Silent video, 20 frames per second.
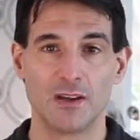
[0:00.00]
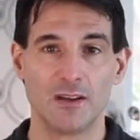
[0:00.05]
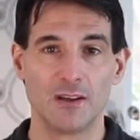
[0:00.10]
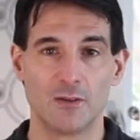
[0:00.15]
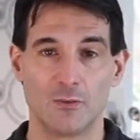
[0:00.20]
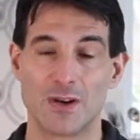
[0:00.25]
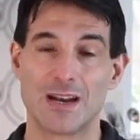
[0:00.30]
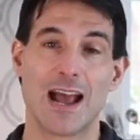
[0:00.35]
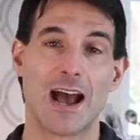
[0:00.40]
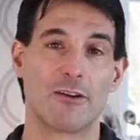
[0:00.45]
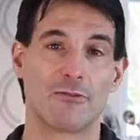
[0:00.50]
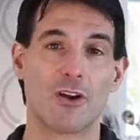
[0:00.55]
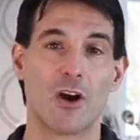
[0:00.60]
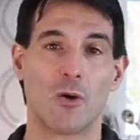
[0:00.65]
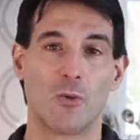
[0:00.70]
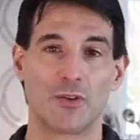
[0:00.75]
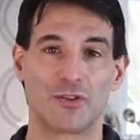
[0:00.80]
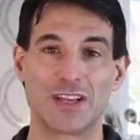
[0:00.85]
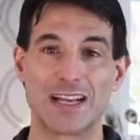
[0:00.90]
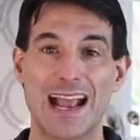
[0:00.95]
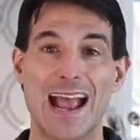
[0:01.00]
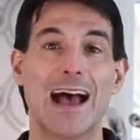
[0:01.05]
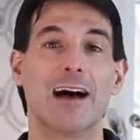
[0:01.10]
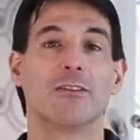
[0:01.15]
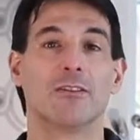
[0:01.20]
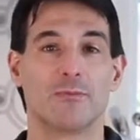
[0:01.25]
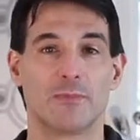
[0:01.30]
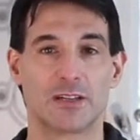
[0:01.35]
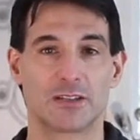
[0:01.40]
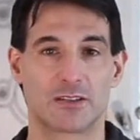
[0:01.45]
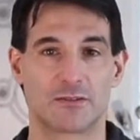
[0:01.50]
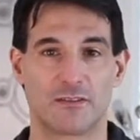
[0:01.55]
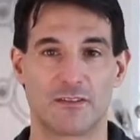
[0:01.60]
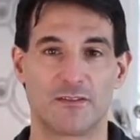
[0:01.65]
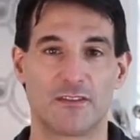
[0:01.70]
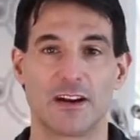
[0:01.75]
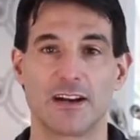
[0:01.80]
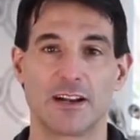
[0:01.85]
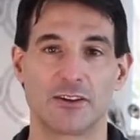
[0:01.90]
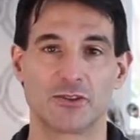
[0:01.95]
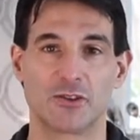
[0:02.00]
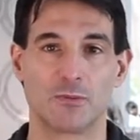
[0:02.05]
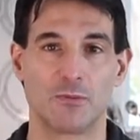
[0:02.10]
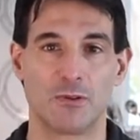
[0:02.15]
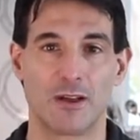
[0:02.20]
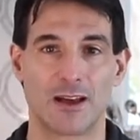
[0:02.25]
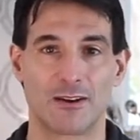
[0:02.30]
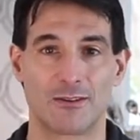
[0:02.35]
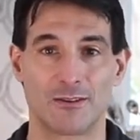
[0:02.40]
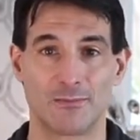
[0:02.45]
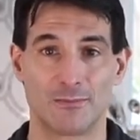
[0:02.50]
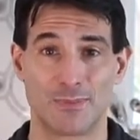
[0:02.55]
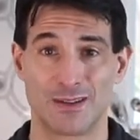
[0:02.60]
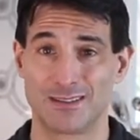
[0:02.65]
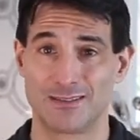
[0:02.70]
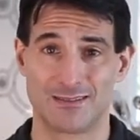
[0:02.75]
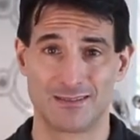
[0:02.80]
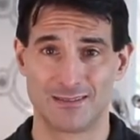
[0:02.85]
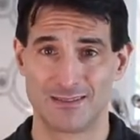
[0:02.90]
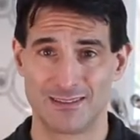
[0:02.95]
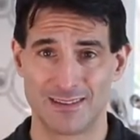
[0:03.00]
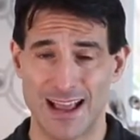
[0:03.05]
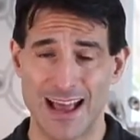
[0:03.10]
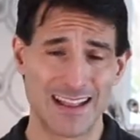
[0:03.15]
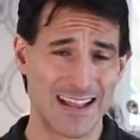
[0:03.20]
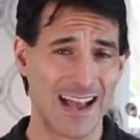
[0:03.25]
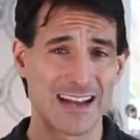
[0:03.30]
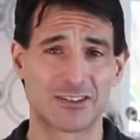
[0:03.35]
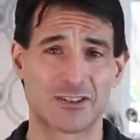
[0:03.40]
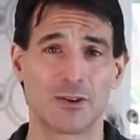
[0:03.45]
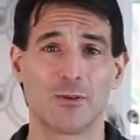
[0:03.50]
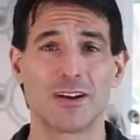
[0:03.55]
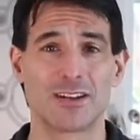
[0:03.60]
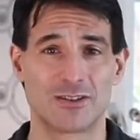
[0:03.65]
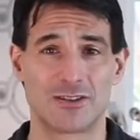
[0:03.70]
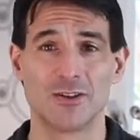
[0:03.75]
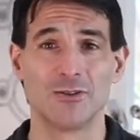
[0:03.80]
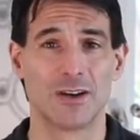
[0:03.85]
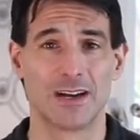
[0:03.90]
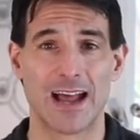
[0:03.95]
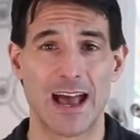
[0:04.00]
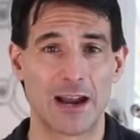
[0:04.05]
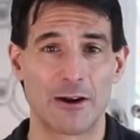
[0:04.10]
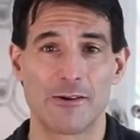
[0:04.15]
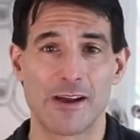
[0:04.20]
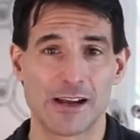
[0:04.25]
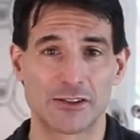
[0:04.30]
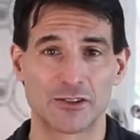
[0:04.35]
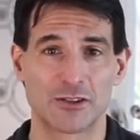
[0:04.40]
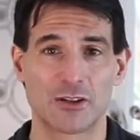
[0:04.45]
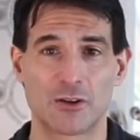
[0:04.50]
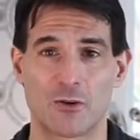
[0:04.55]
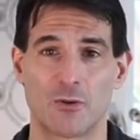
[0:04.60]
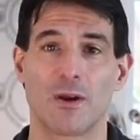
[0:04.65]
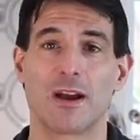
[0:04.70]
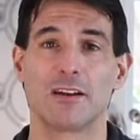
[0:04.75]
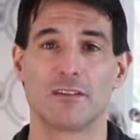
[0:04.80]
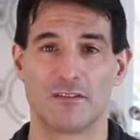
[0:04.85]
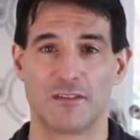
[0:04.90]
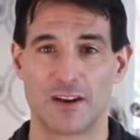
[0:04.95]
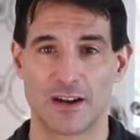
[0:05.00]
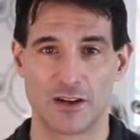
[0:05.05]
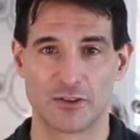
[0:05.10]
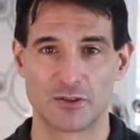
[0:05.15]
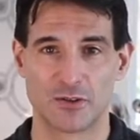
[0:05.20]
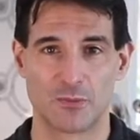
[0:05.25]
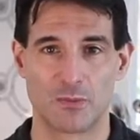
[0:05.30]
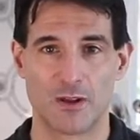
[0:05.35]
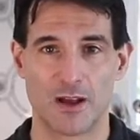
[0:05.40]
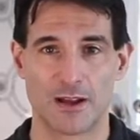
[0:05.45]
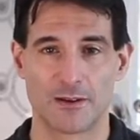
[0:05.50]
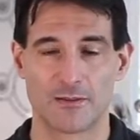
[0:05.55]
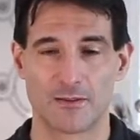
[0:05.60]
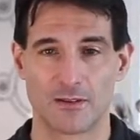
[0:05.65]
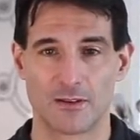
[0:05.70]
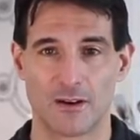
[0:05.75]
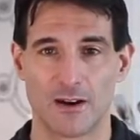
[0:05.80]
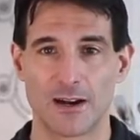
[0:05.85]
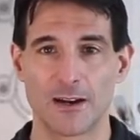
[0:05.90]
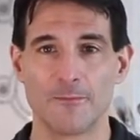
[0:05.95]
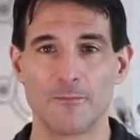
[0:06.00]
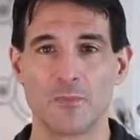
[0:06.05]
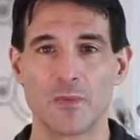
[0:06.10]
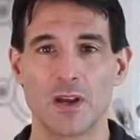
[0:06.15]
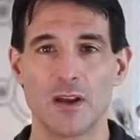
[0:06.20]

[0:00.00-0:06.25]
We now know what the elements of a financial plan are, but how the heck do I do it? How do I actually create a financial plan? All right?